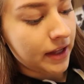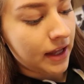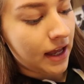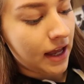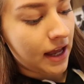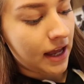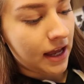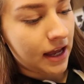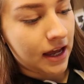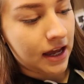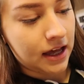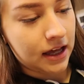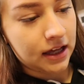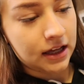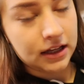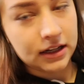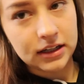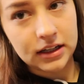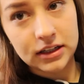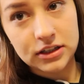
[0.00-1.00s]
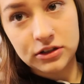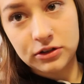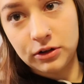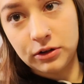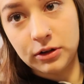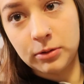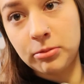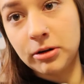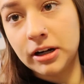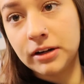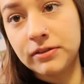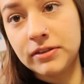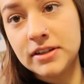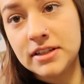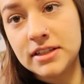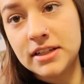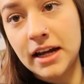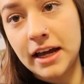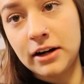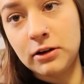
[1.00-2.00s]
and so the
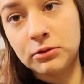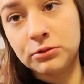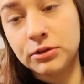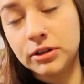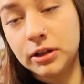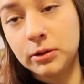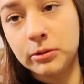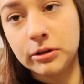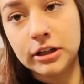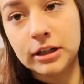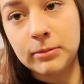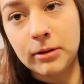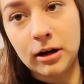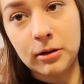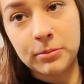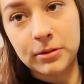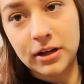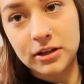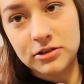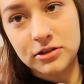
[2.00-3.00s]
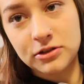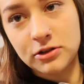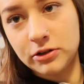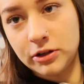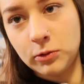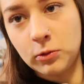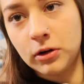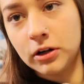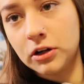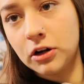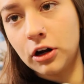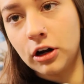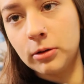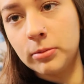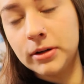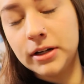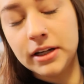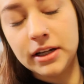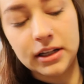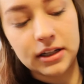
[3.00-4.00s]
breakfast I don't really worry about because there's only 1
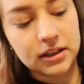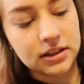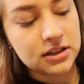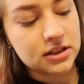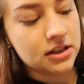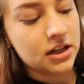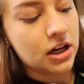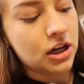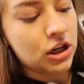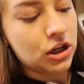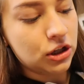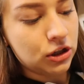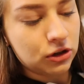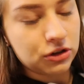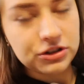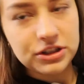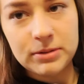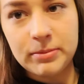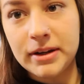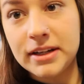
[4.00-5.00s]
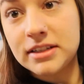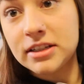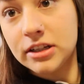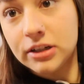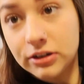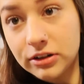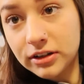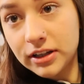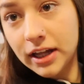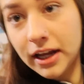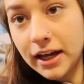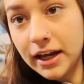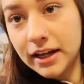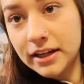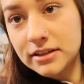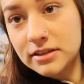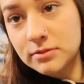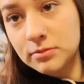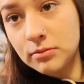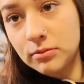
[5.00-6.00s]
carb in it, and it's usually my dinner that
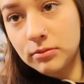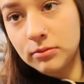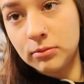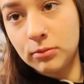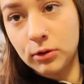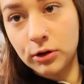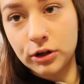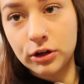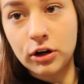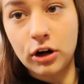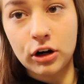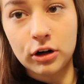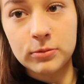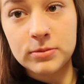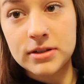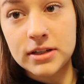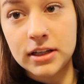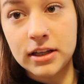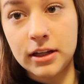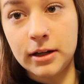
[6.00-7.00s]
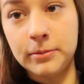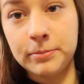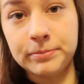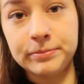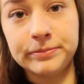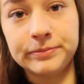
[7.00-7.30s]
has more carbs in them.